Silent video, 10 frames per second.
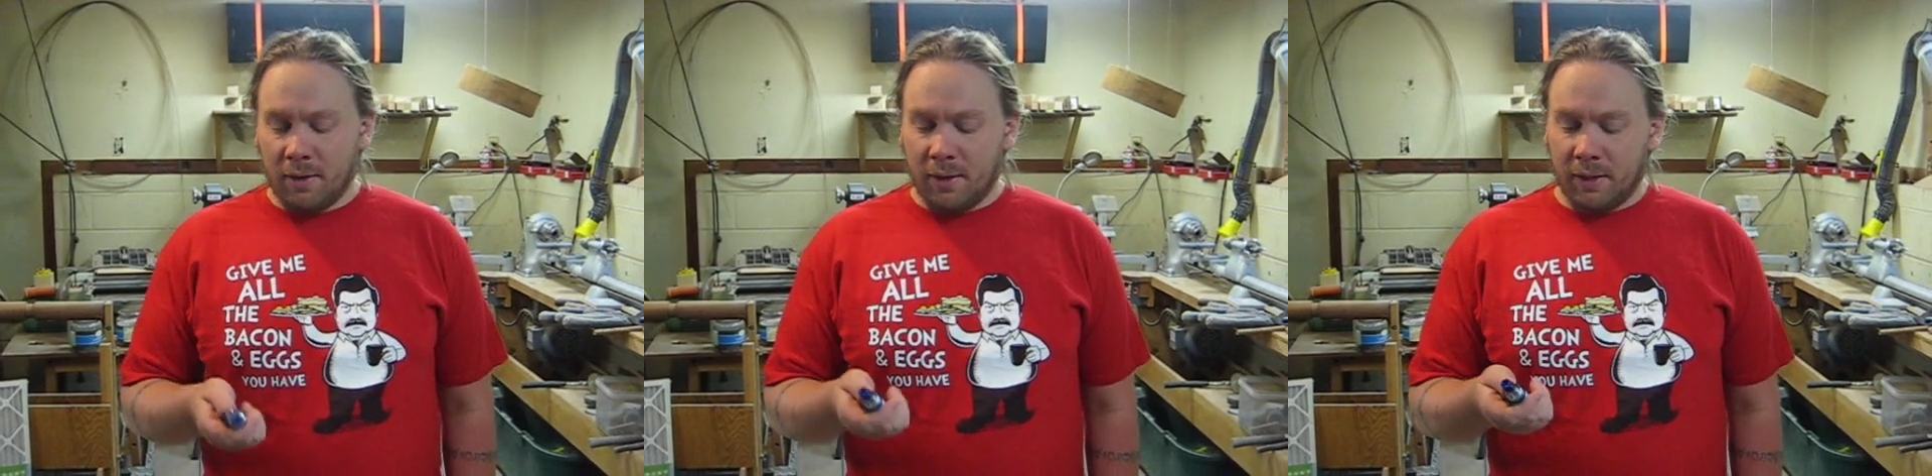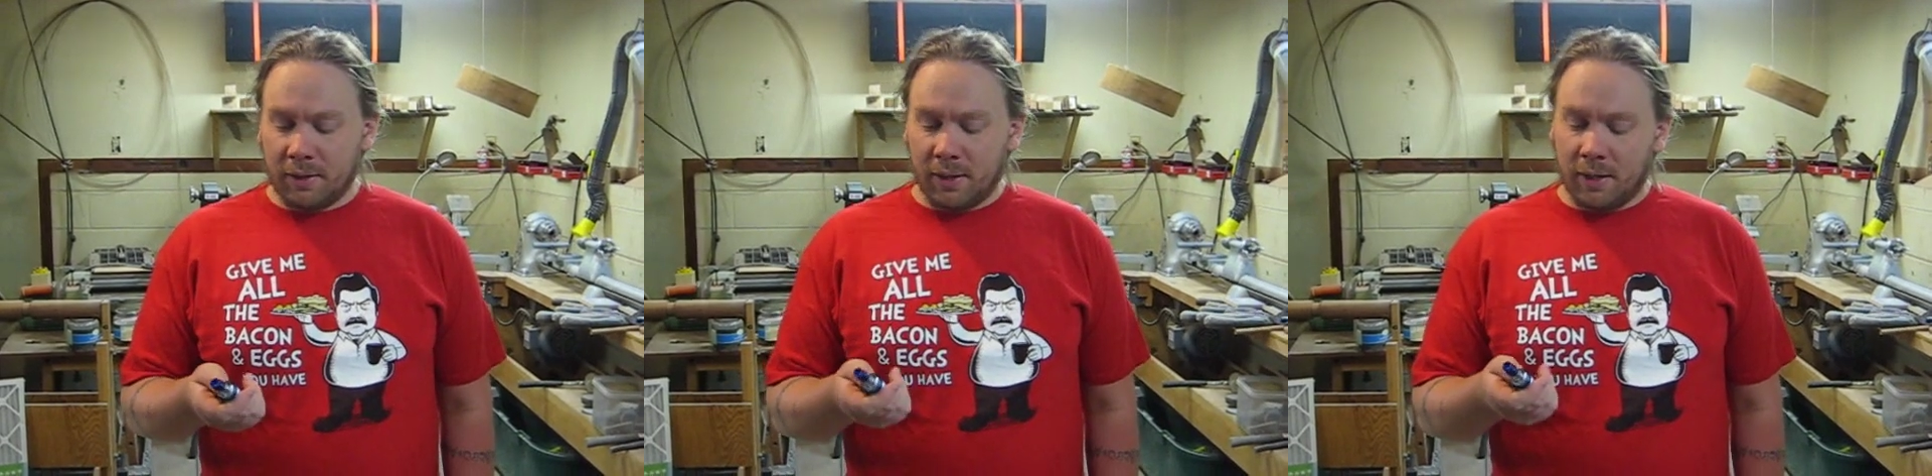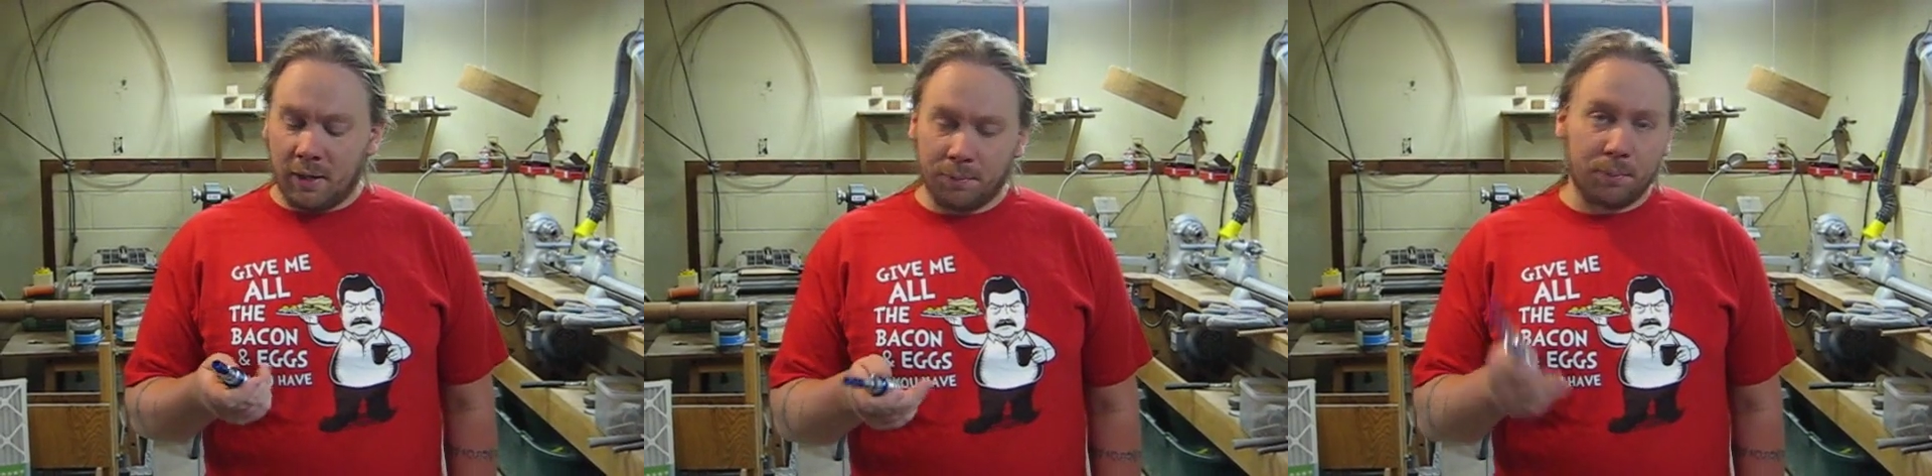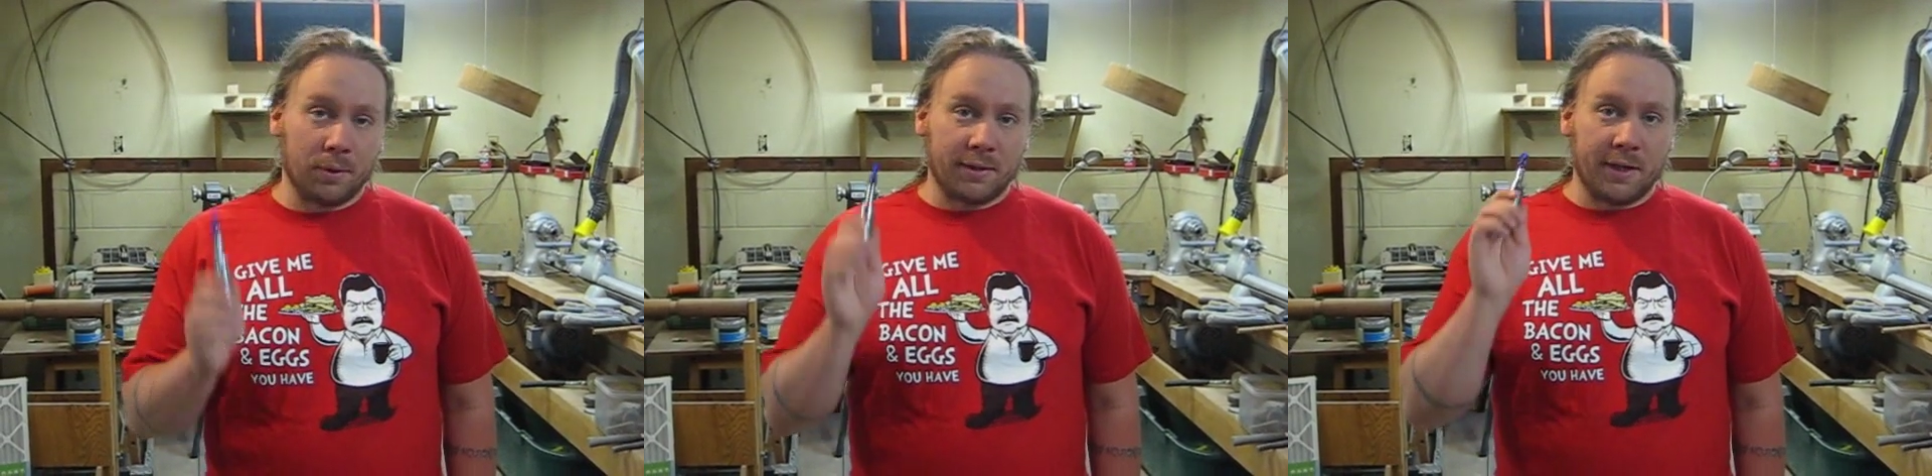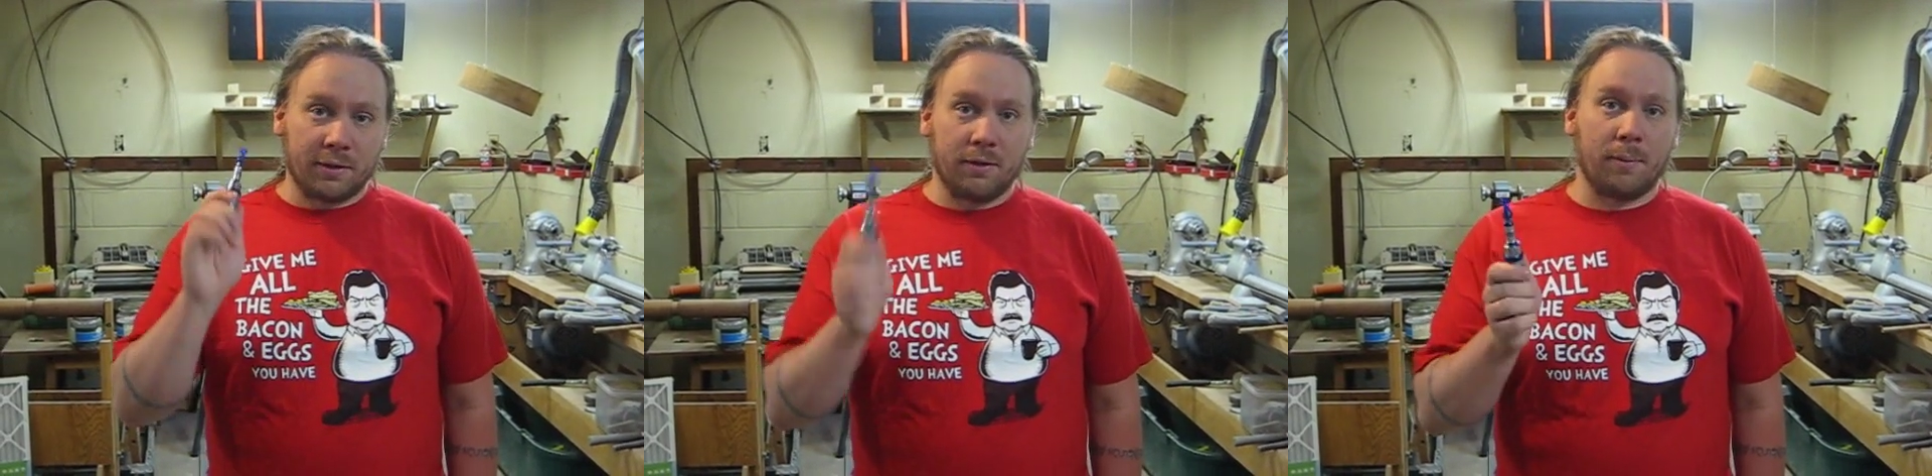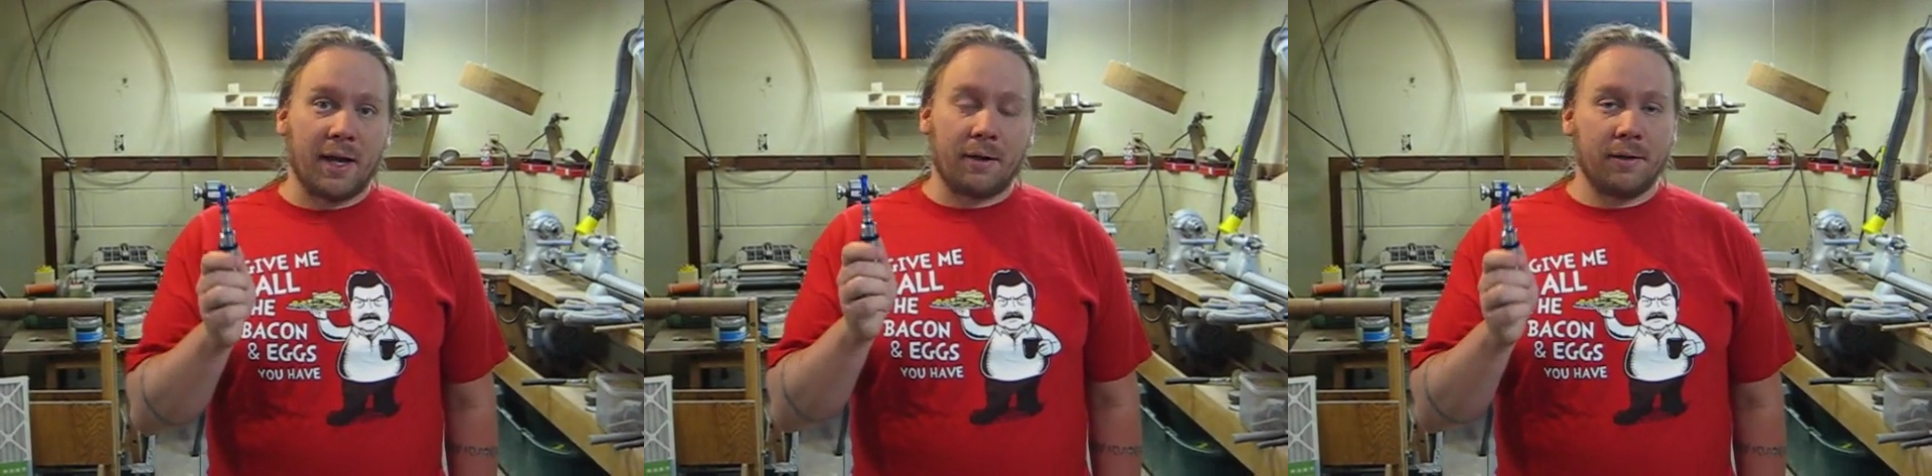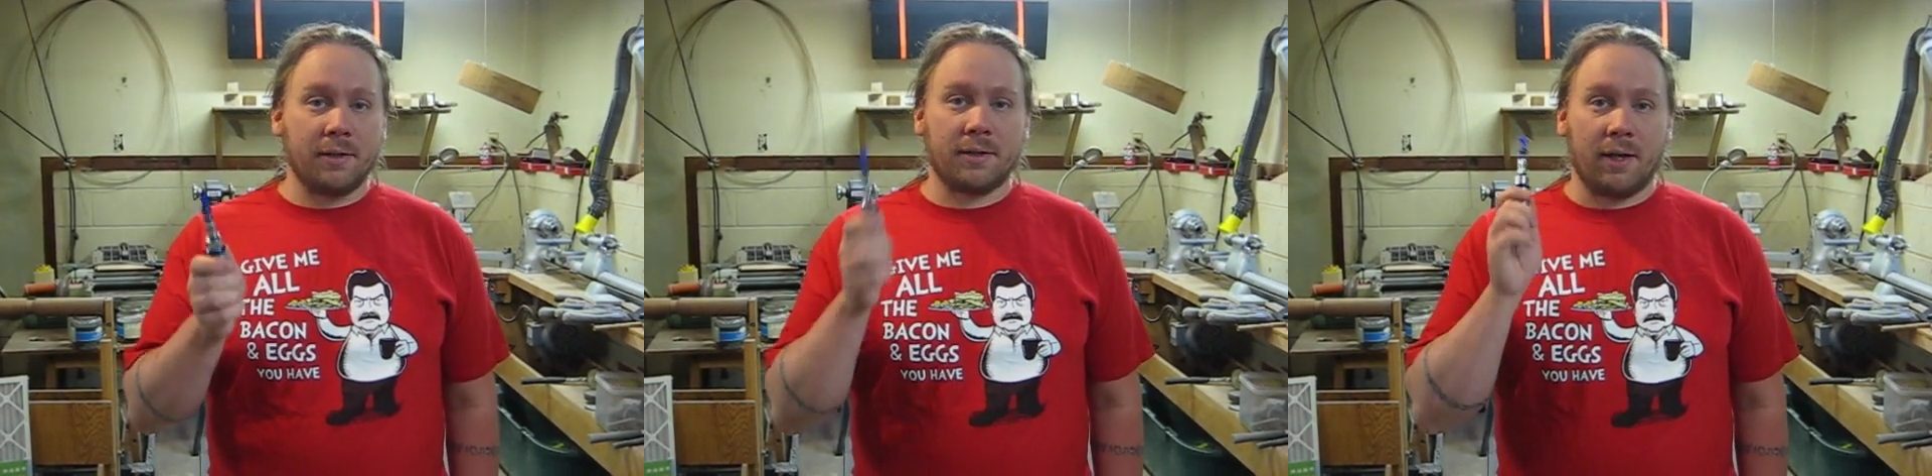that can help protect your
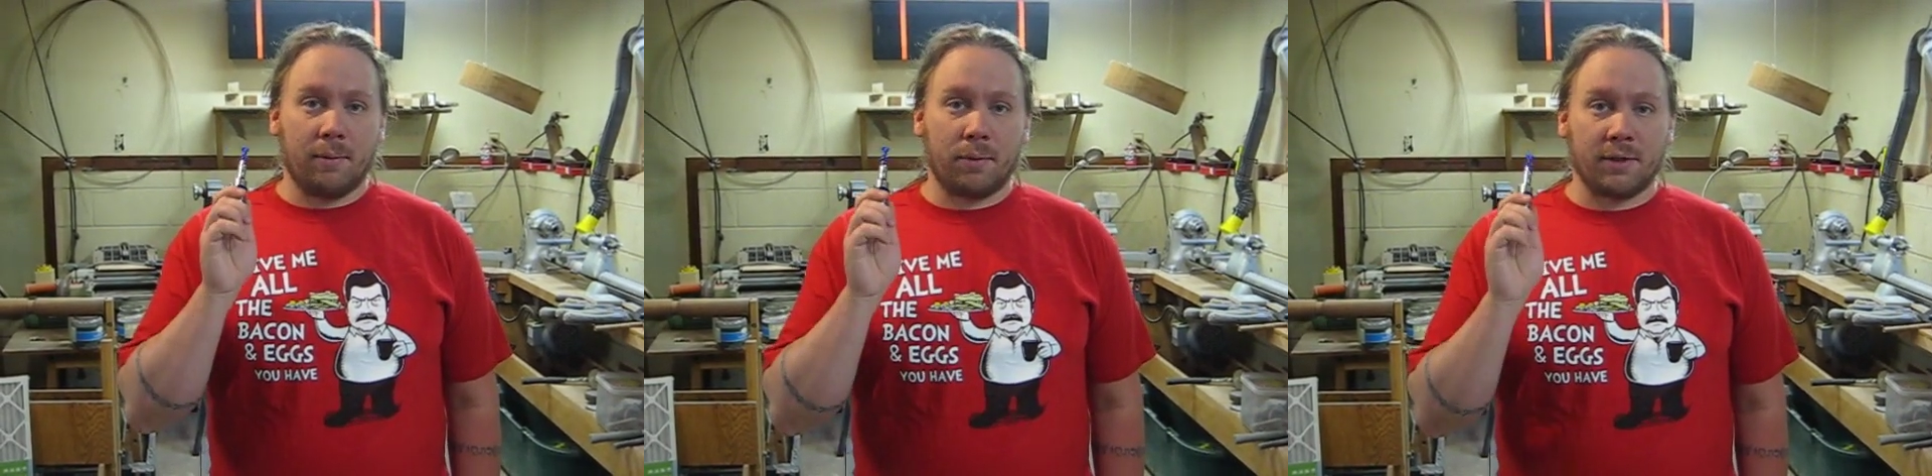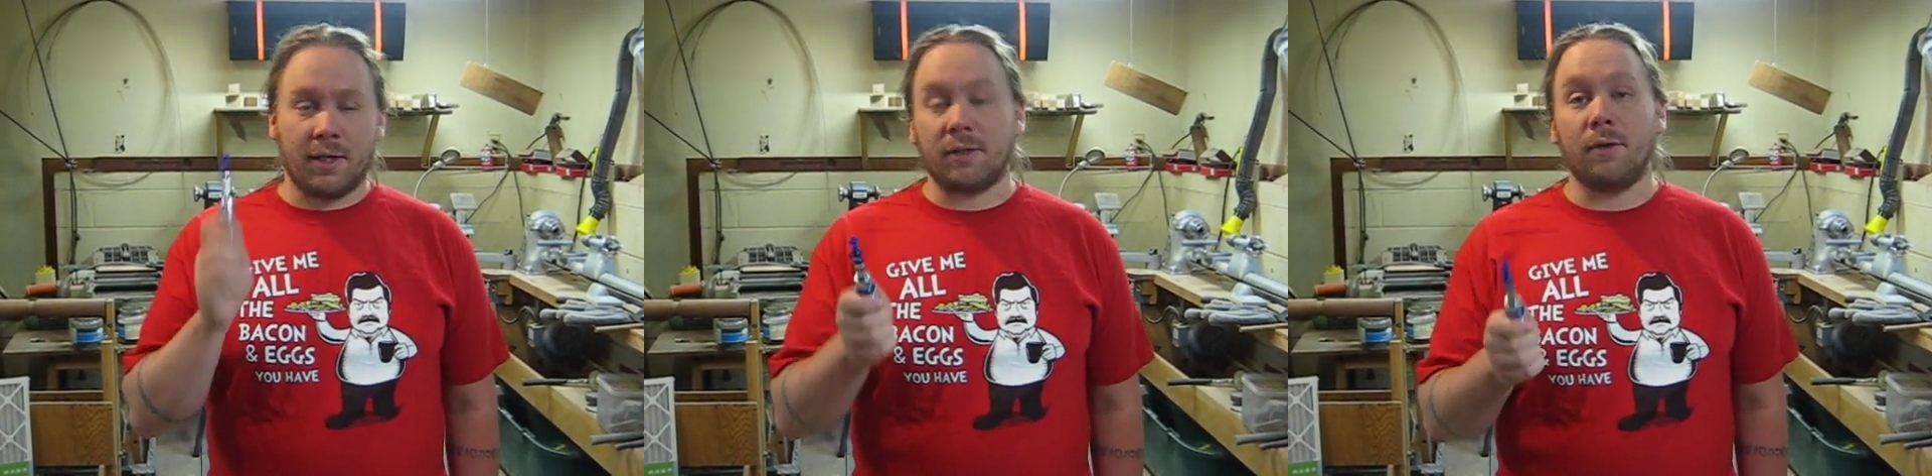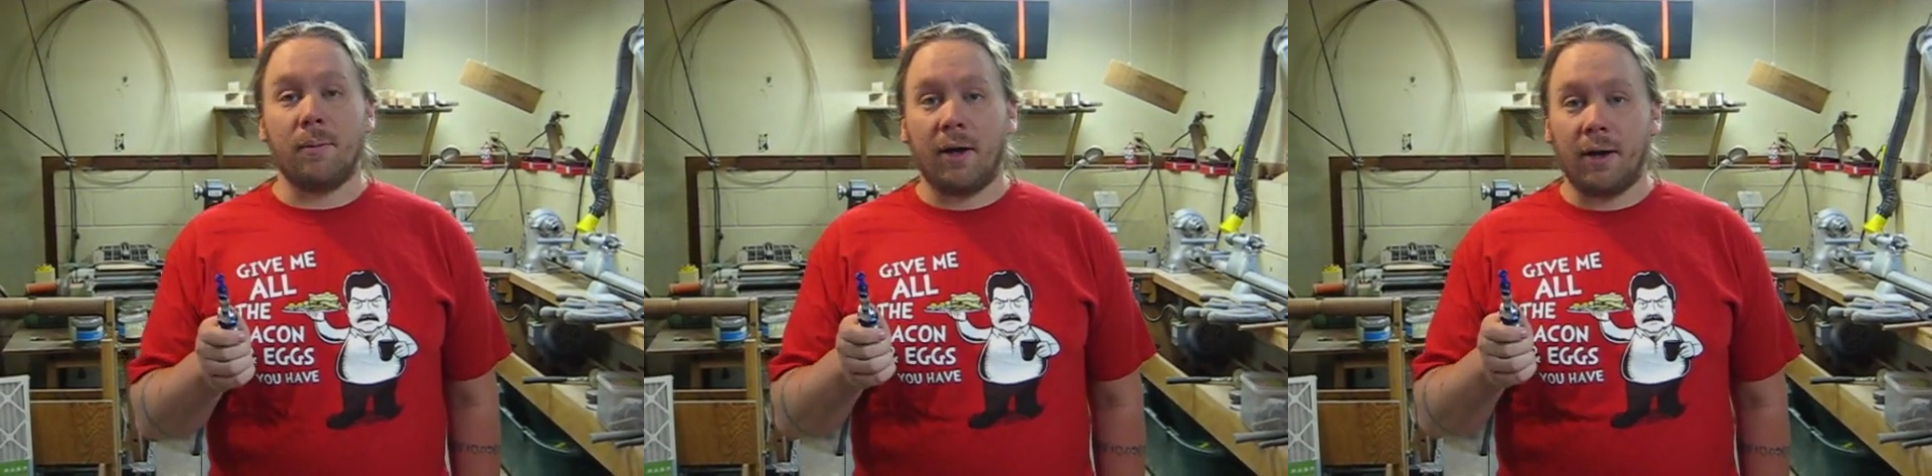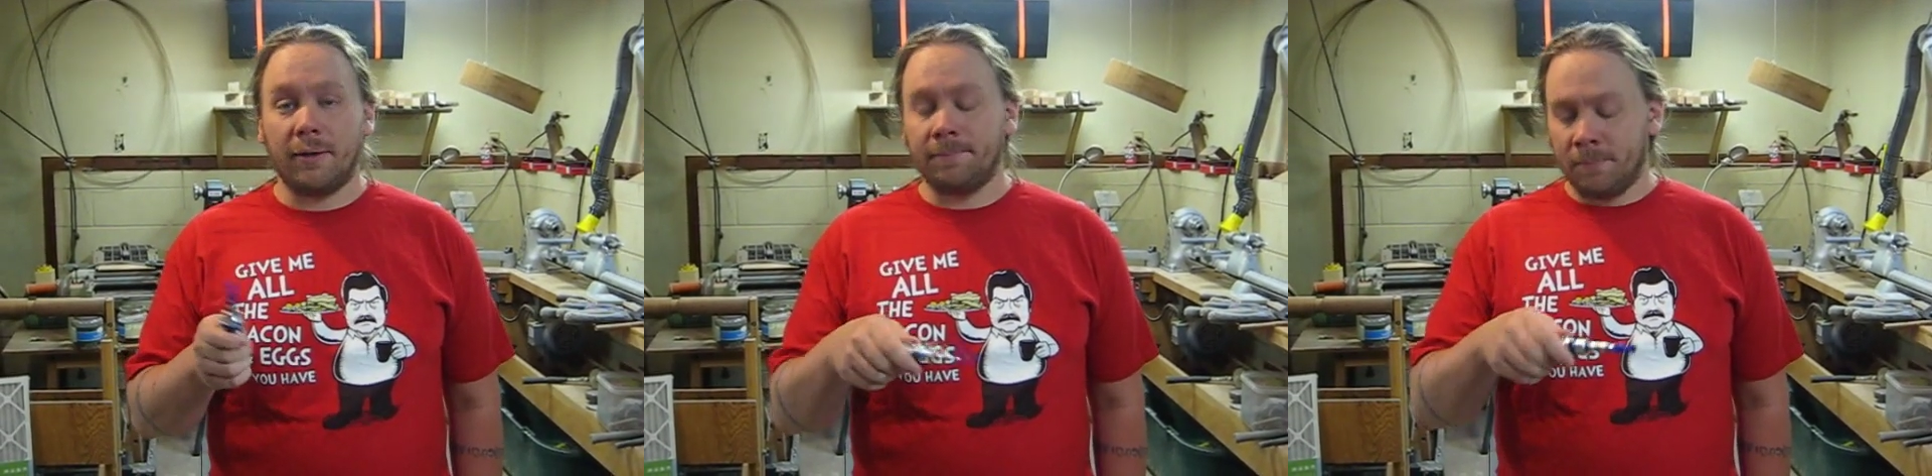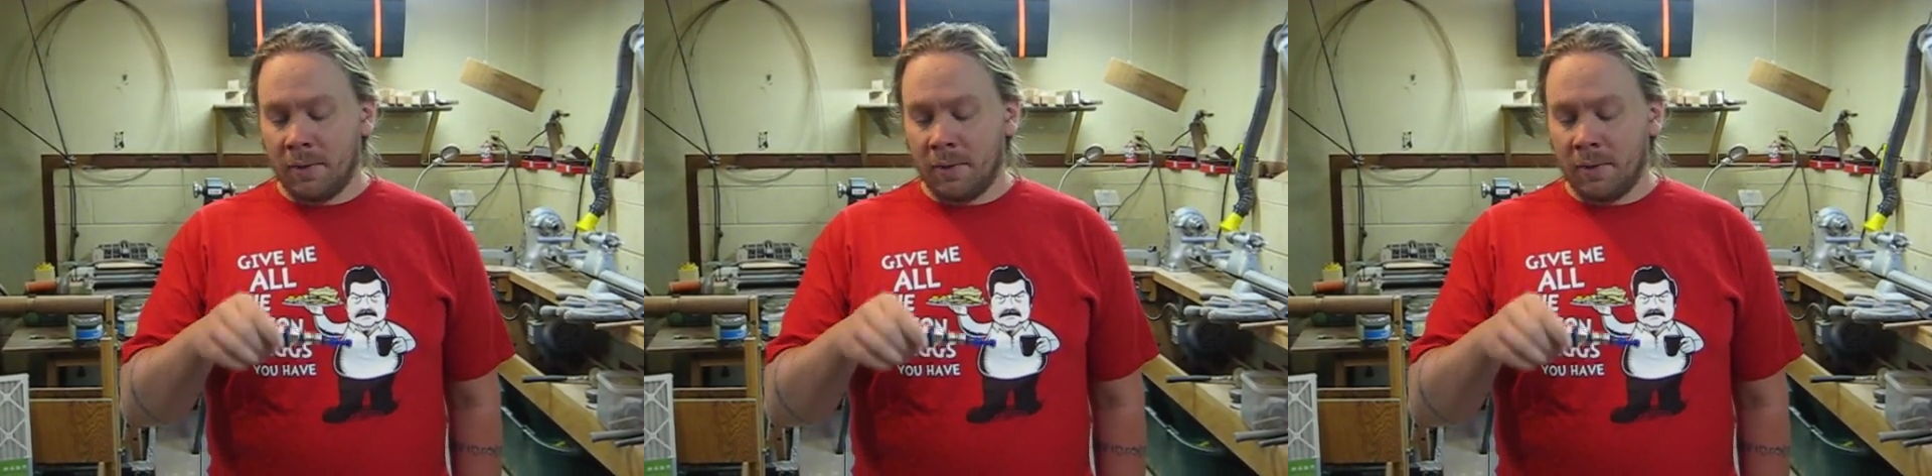batteries and protect your mod.